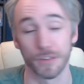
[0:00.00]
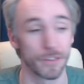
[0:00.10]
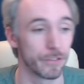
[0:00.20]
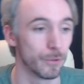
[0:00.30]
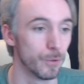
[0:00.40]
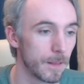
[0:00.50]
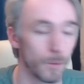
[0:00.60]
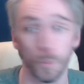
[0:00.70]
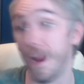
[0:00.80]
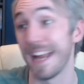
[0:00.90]
So
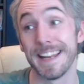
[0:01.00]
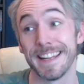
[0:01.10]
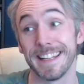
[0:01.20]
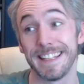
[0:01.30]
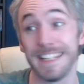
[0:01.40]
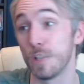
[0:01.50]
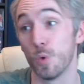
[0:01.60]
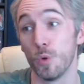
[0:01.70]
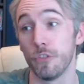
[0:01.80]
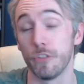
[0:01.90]
when he
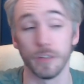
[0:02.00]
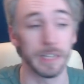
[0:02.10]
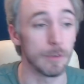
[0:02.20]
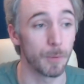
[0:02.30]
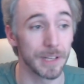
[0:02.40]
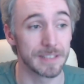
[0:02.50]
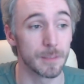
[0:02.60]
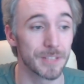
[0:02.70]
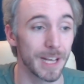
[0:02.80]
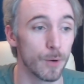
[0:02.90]
goes, he replaces
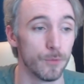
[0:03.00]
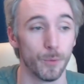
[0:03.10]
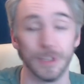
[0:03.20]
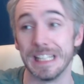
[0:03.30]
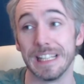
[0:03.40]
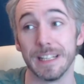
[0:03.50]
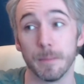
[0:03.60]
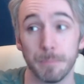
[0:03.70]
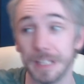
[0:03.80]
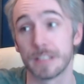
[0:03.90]
himself. When he
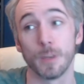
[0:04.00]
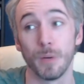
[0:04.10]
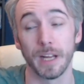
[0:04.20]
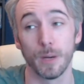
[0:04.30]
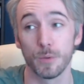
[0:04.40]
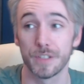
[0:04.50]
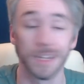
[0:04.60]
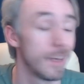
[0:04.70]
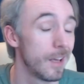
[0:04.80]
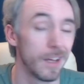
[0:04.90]
beats someone else,
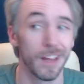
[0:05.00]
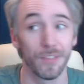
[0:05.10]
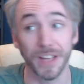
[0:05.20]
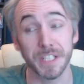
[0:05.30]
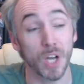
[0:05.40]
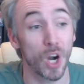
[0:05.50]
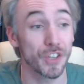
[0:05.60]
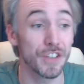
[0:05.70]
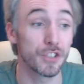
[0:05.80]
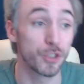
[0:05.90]
this card
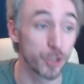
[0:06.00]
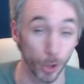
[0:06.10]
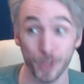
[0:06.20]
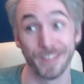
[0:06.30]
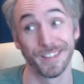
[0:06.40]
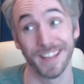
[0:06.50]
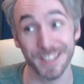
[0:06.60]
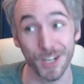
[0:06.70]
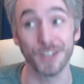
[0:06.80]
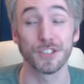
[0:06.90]
is good. This
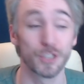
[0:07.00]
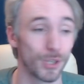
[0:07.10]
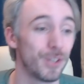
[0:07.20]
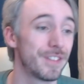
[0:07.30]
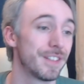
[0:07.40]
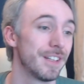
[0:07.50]
card is good.